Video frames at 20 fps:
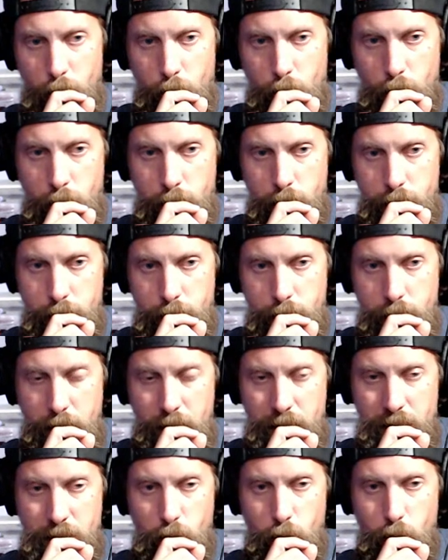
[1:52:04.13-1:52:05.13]
too
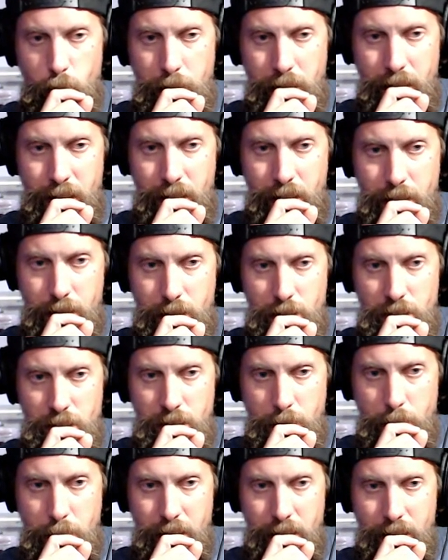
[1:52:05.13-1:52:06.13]
it's too big. It
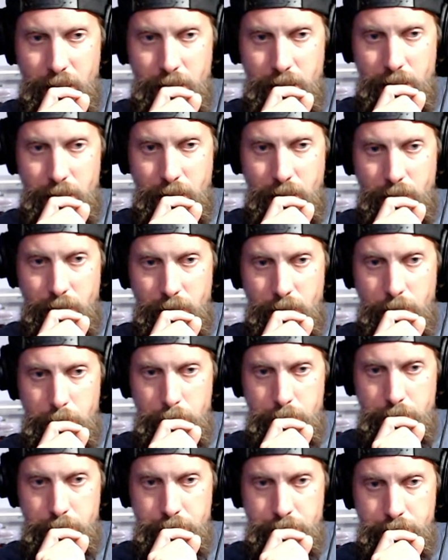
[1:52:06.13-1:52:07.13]
just depends
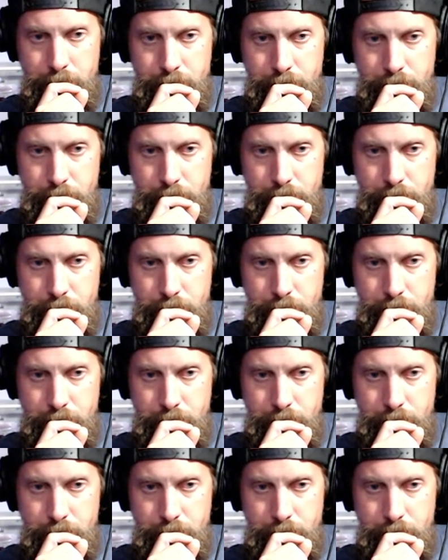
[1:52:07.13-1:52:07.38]
um